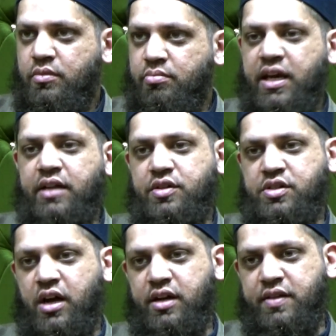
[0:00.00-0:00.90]
Meaning the
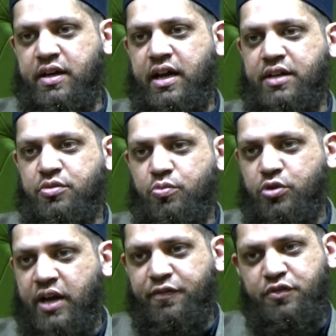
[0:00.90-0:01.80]
scholar then
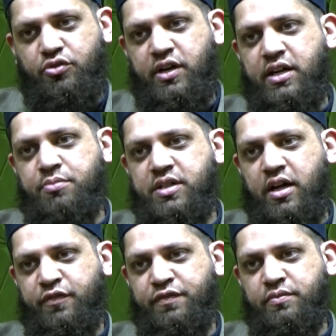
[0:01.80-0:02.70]
would have to read
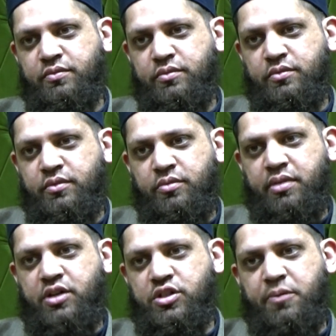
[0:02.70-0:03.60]
himself,
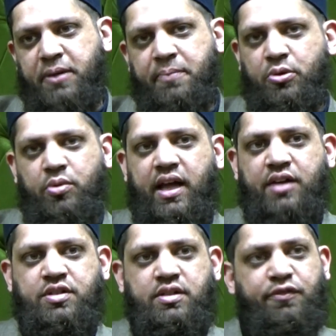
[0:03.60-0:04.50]
because the people will
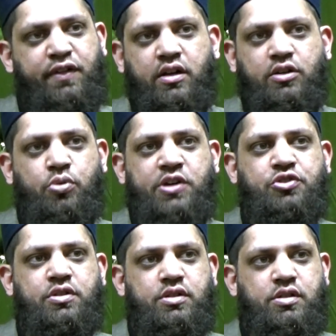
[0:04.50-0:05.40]
ask difficult
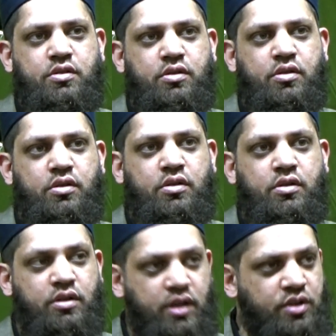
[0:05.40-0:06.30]
questions.
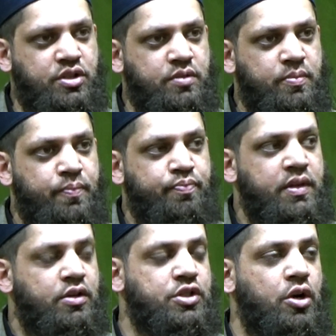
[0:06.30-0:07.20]
Yes?
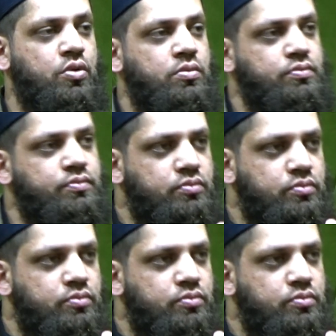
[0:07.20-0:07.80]
So